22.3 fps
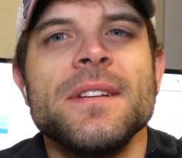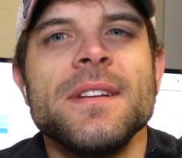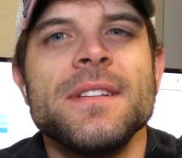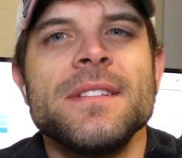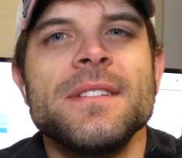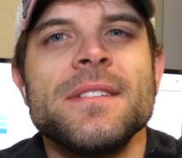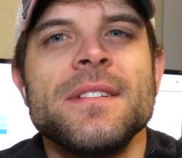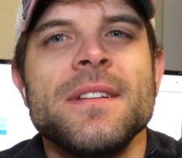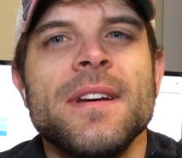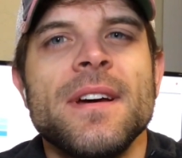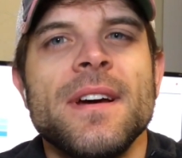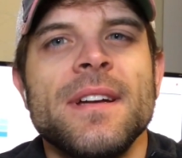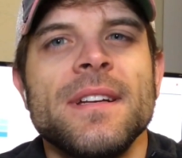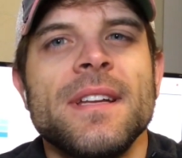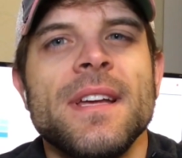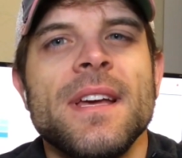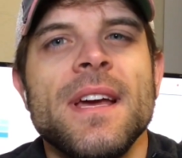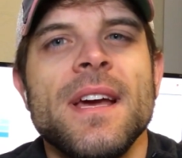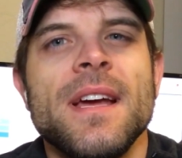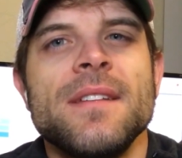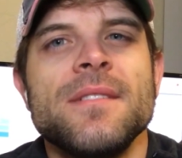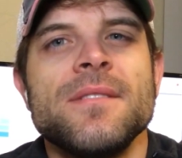it's not
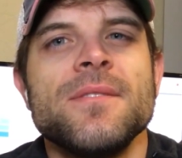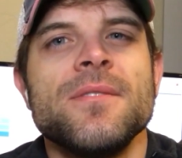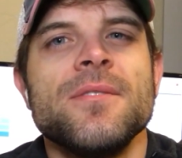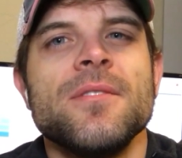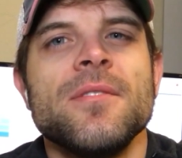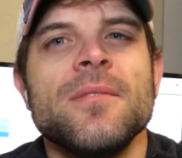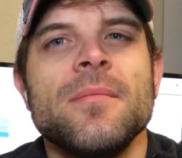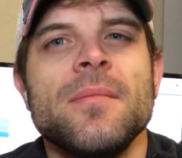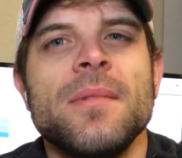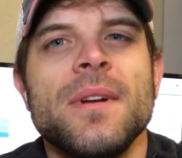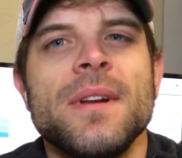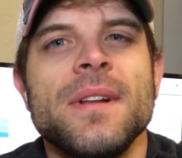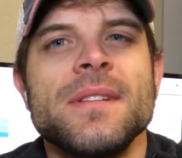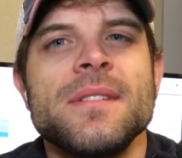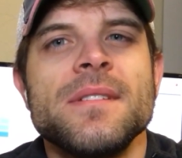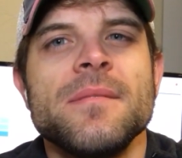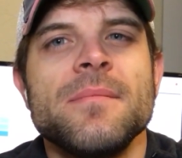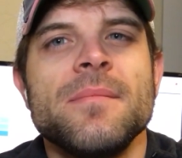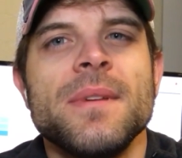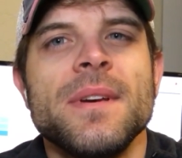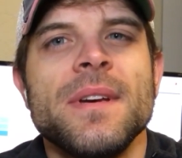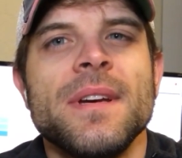cancer, but it's
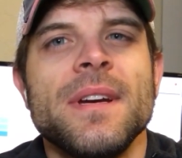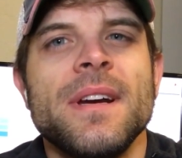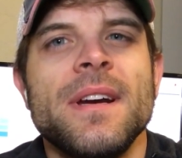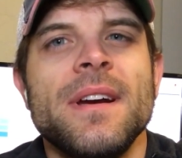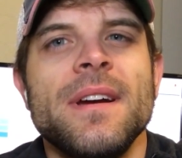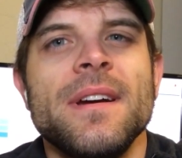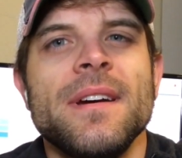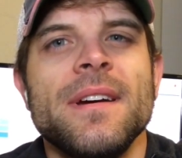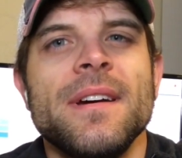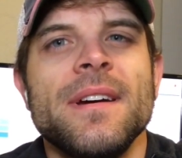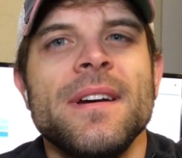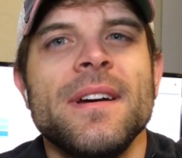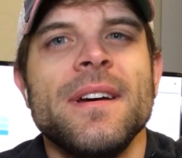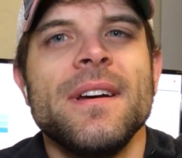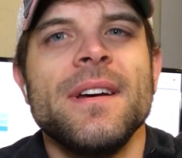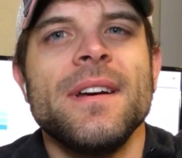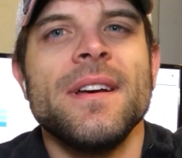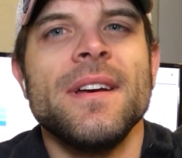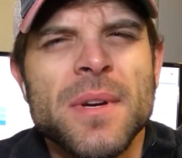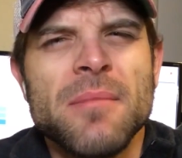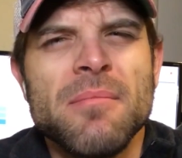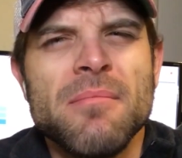a big, uh,
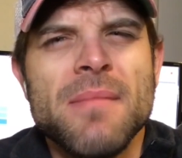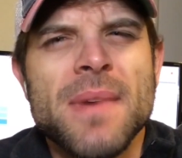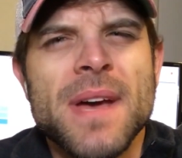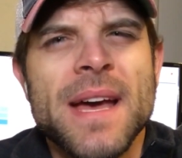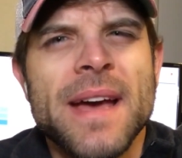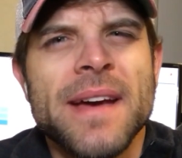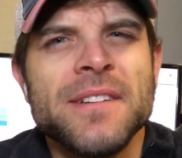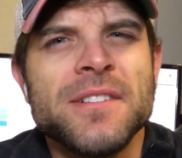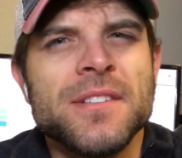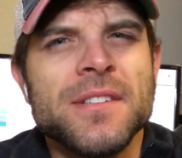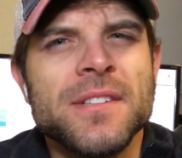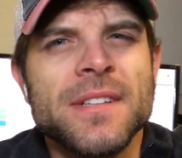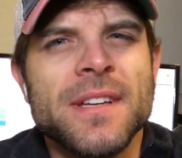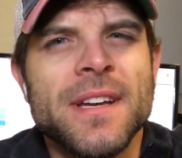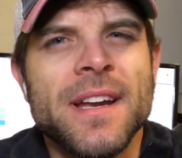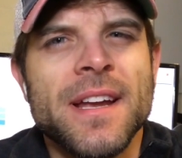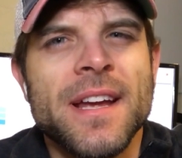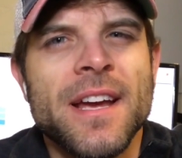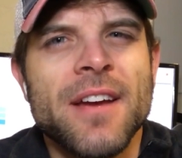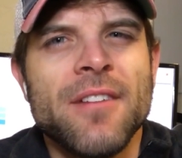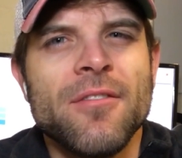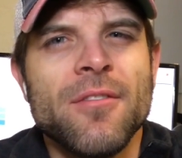big mass she's got to
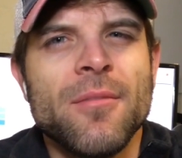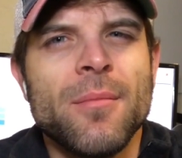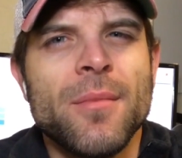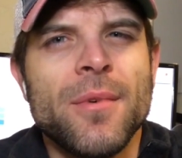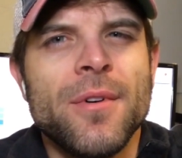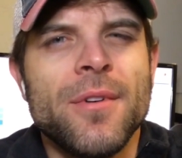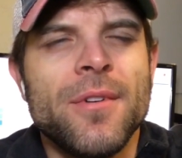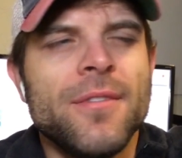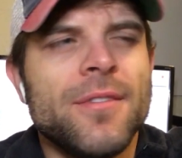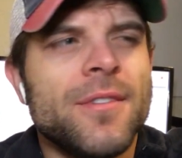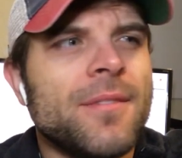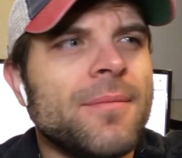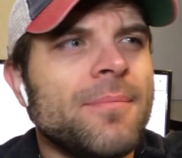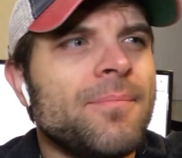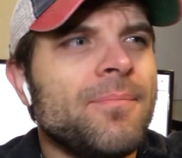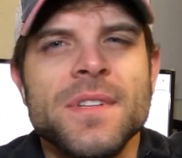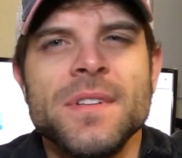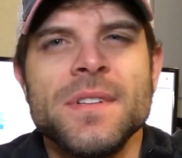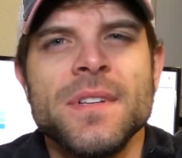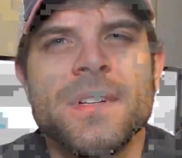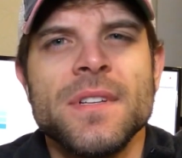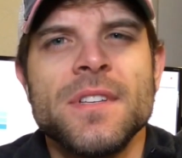have removed.
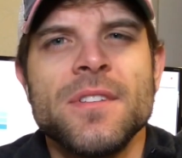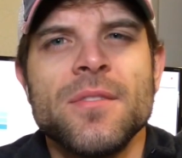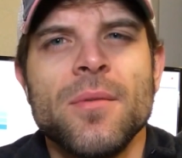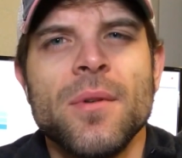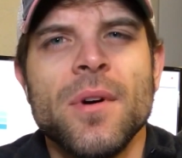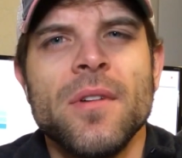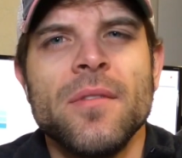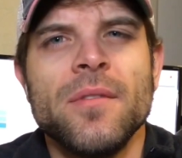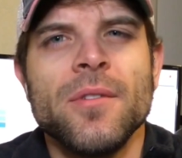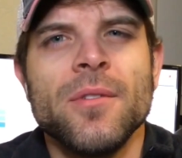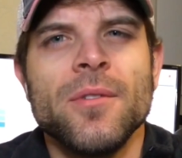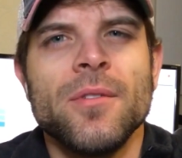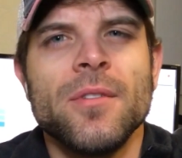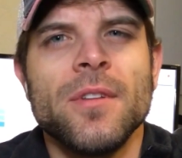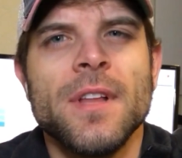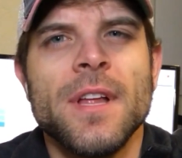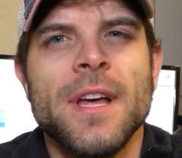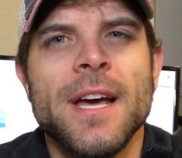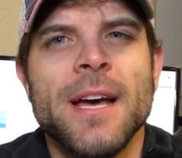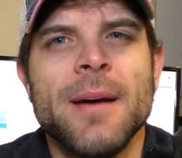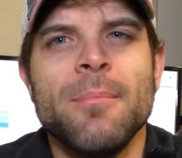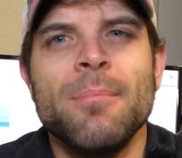She's a 12-year-old
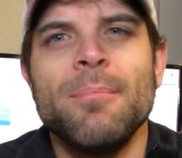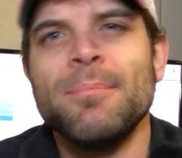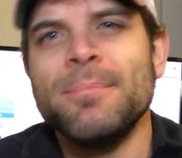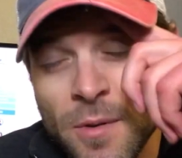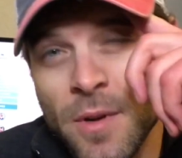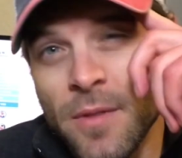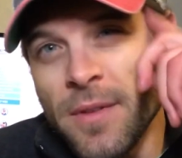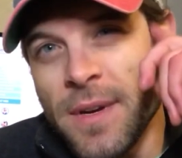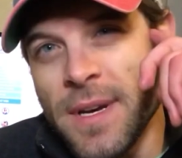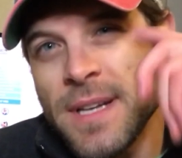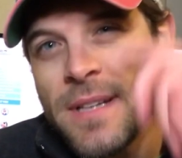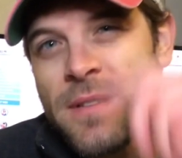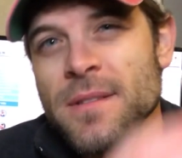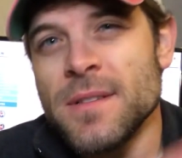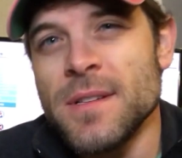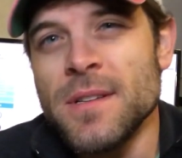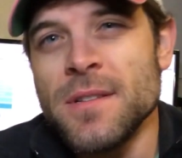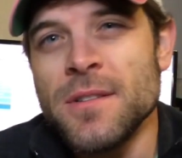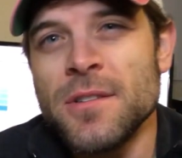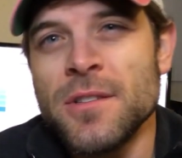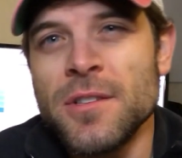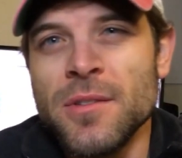lab who I've had
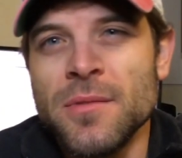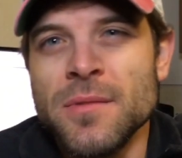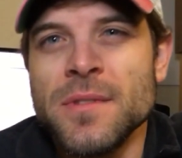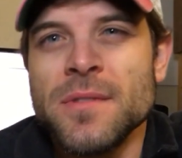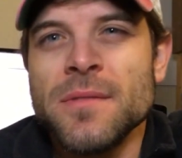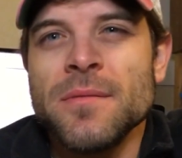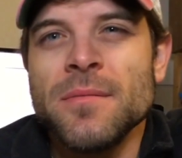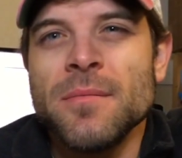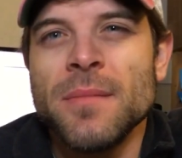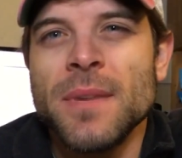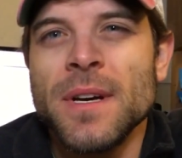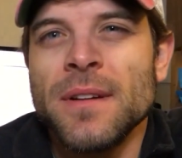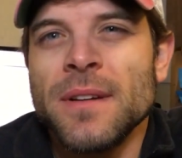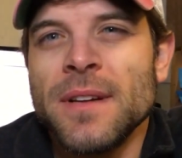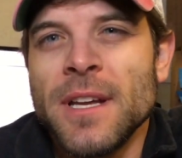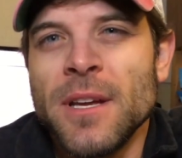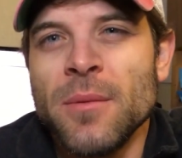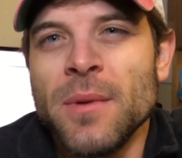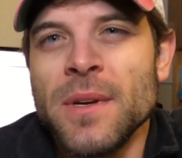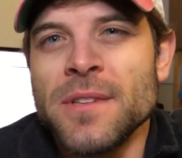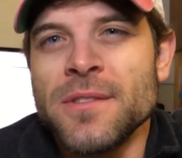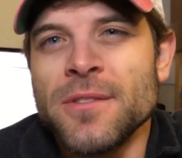since she was about
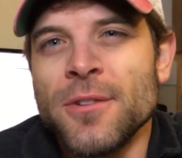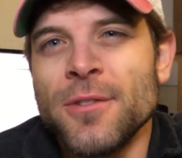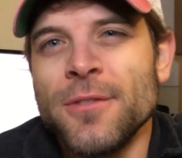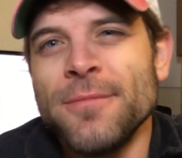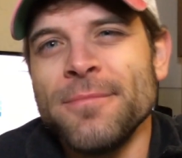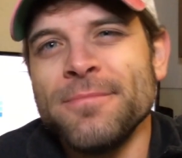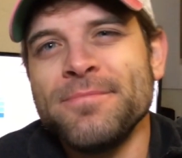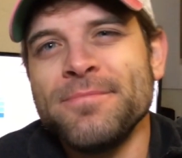eight weeks old.